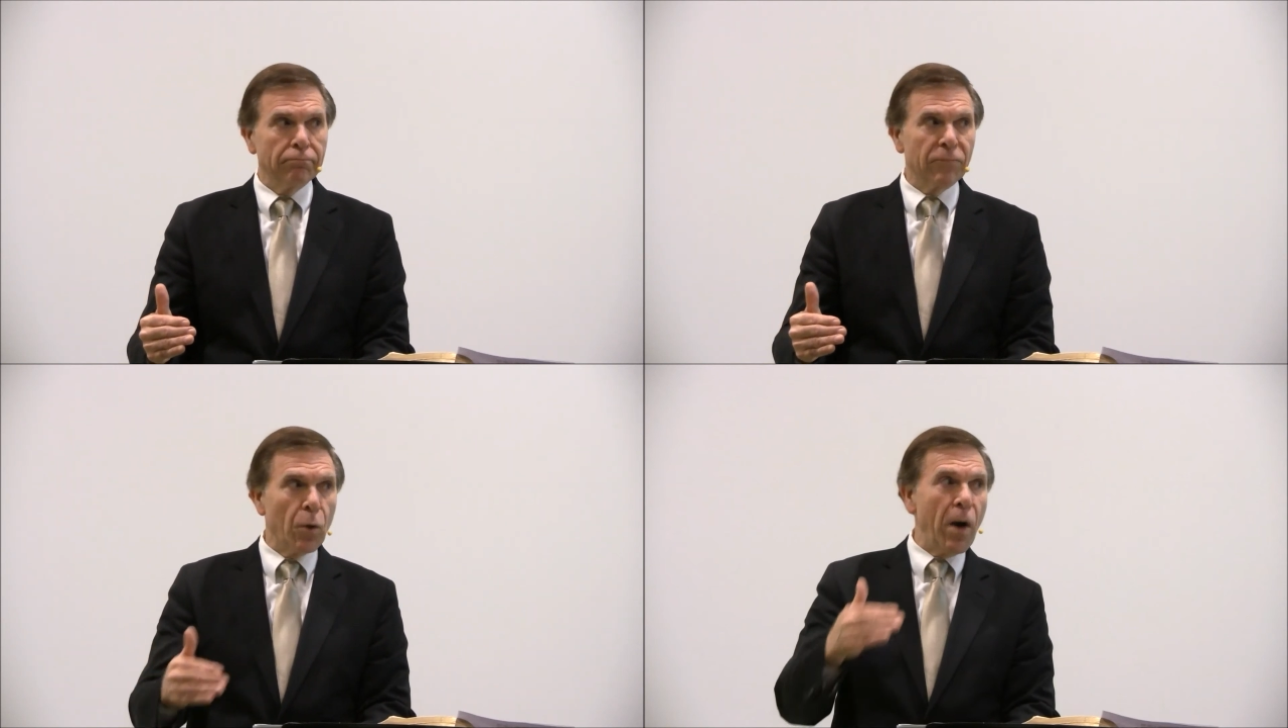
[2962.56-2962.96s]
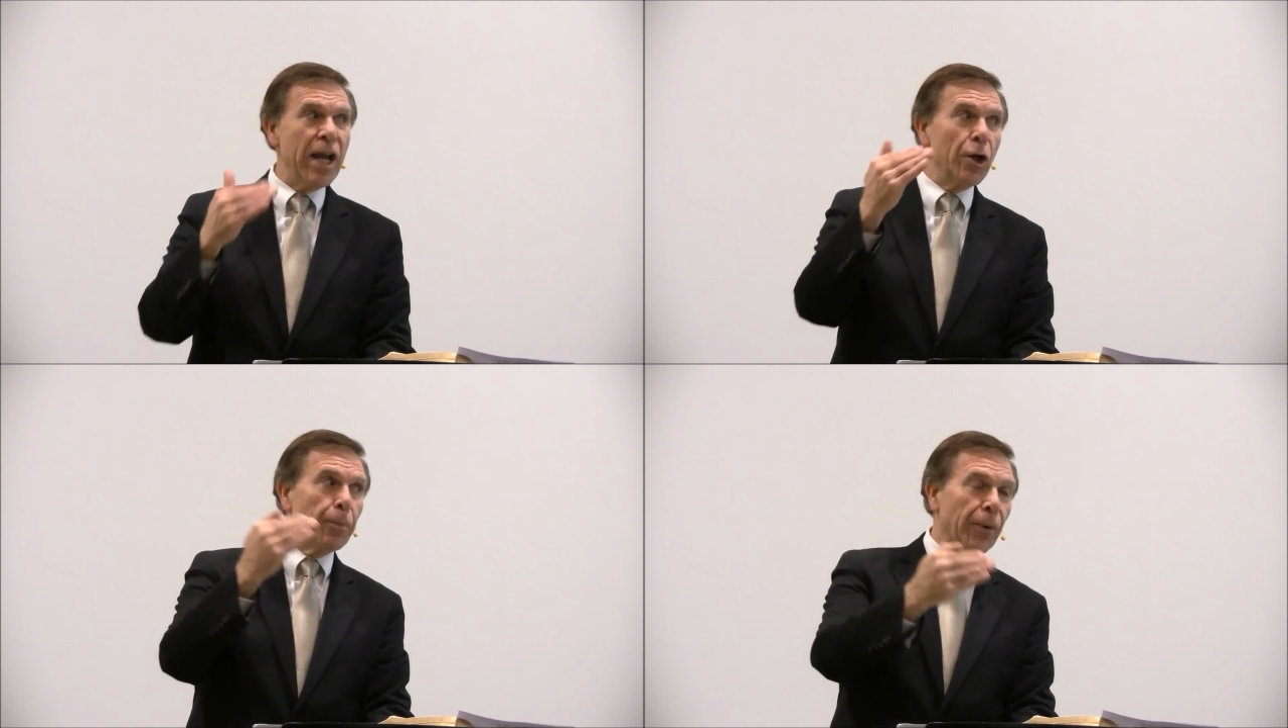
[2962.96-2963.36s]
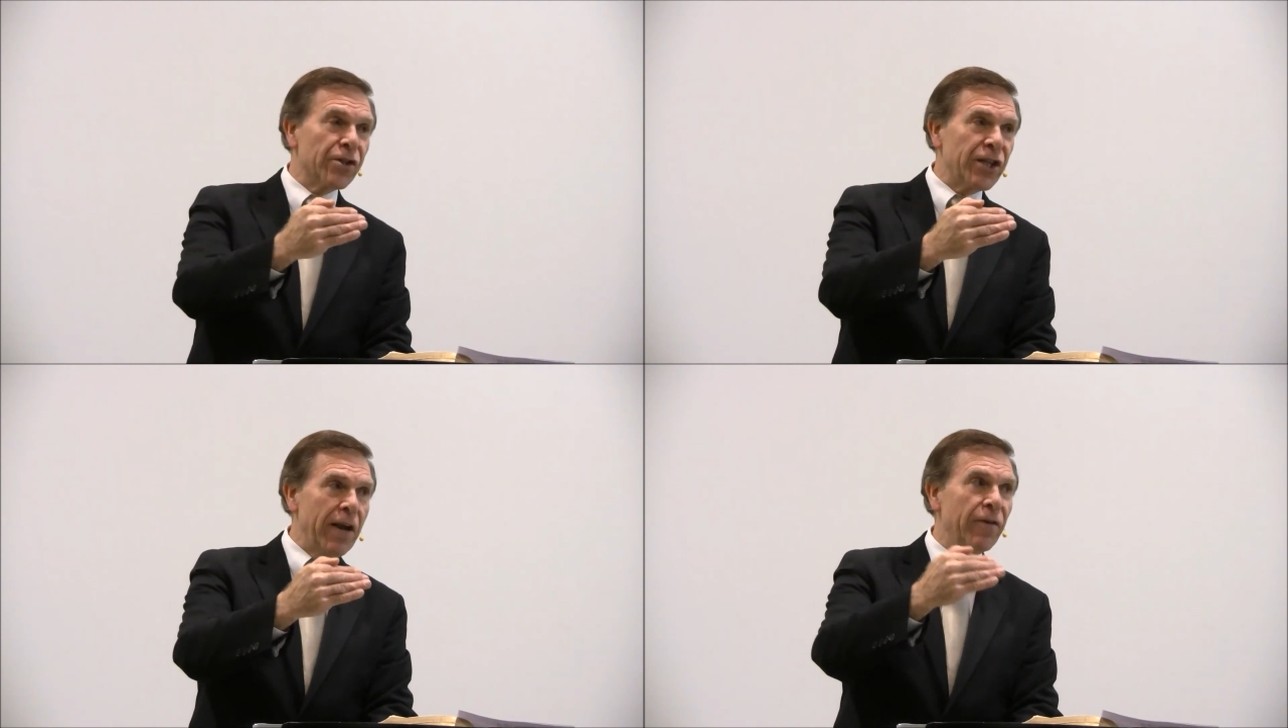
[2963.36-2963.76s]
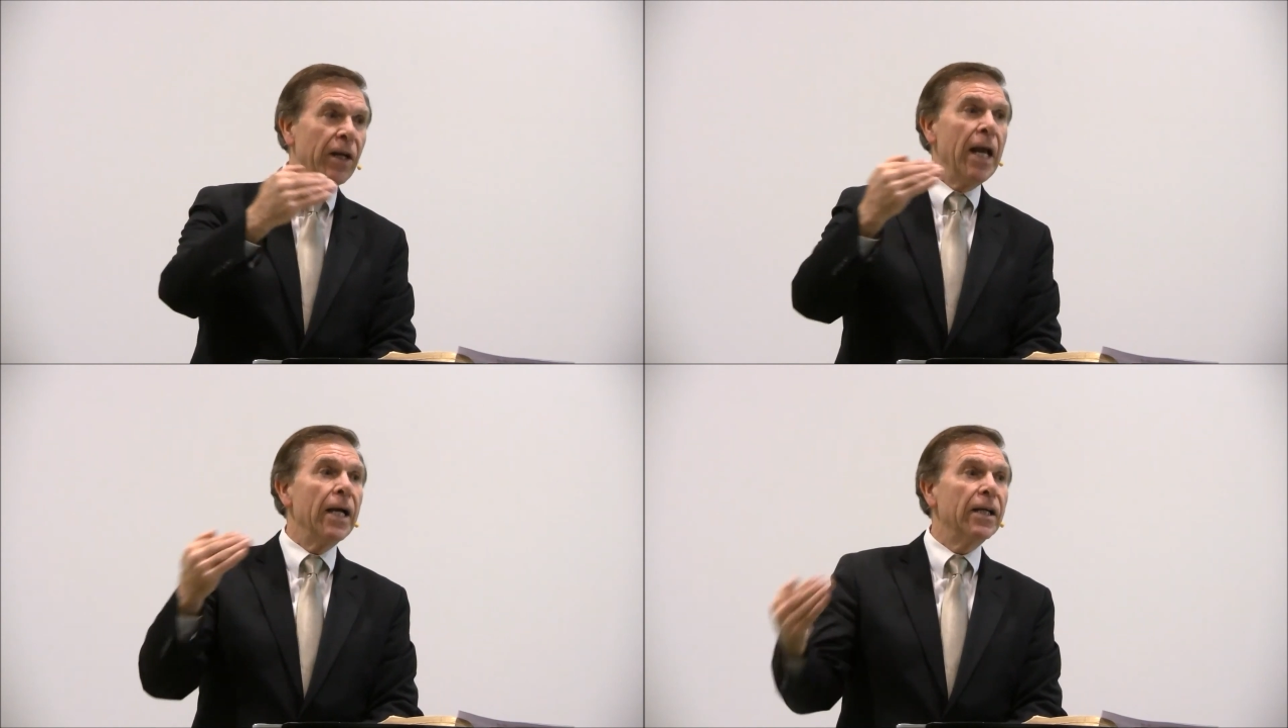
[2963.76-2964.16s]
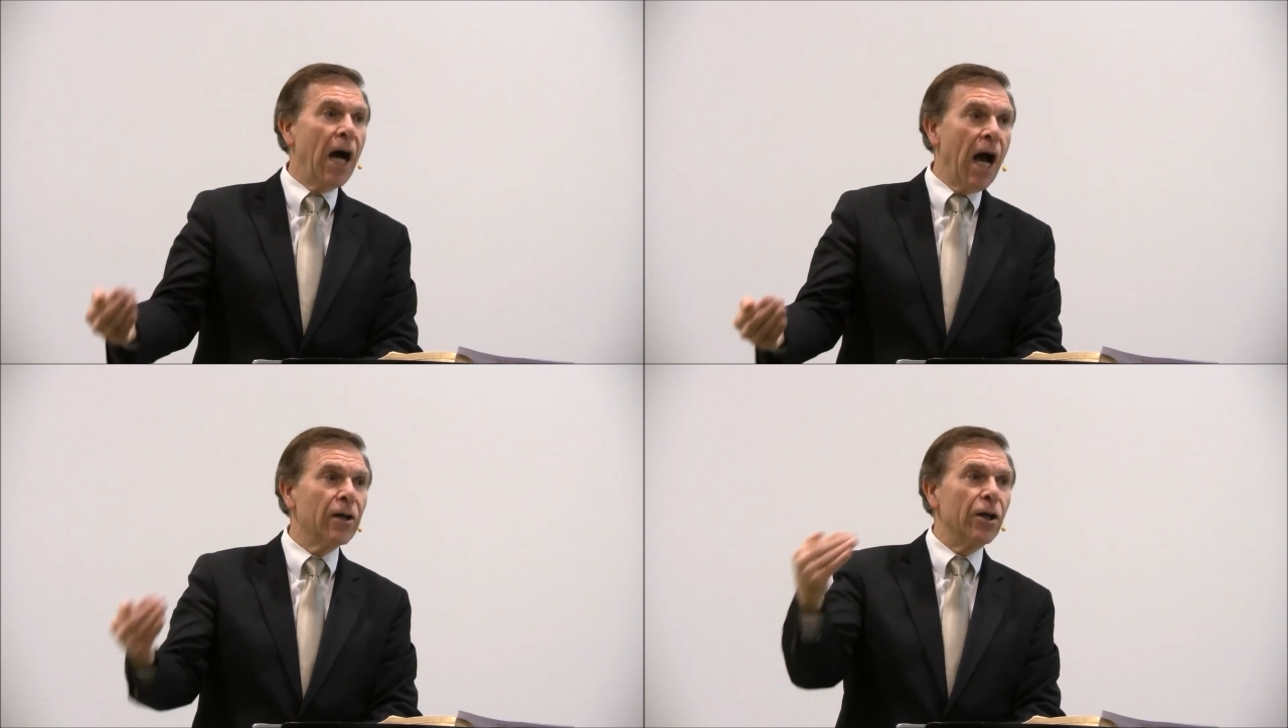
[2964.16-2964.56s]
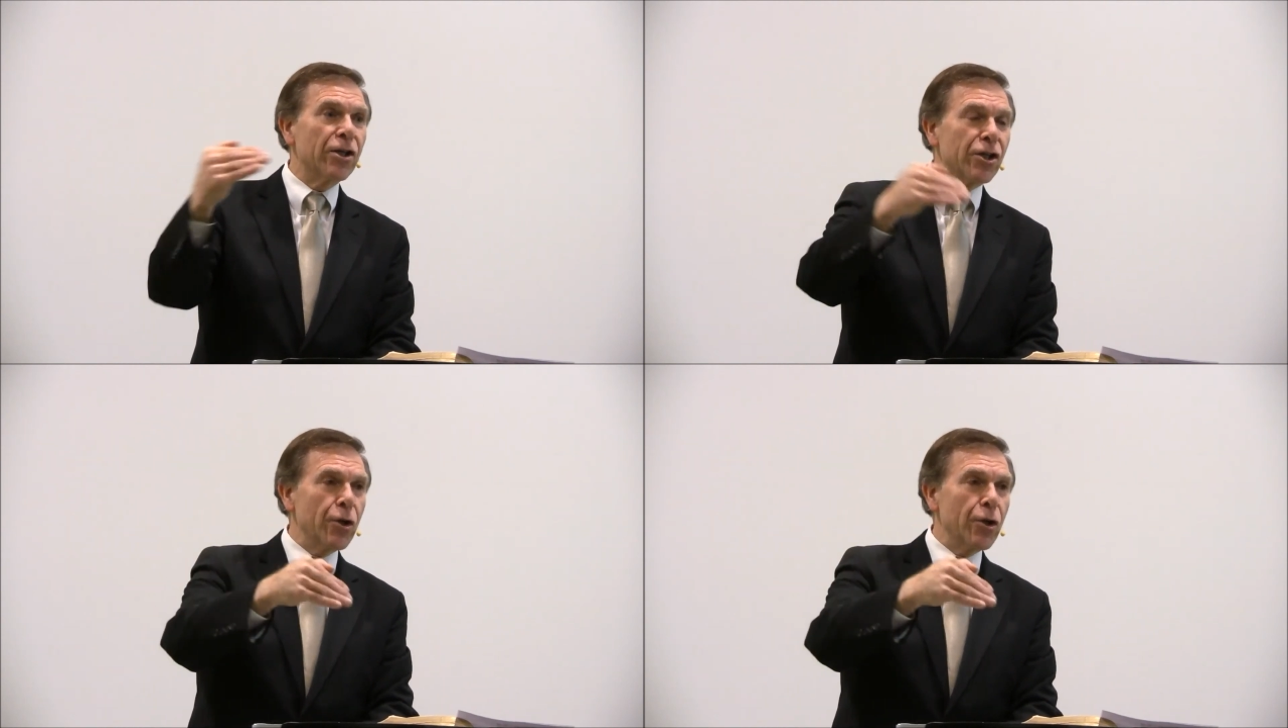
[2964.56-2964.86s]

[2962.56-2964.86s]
The way you perceive it, God looks at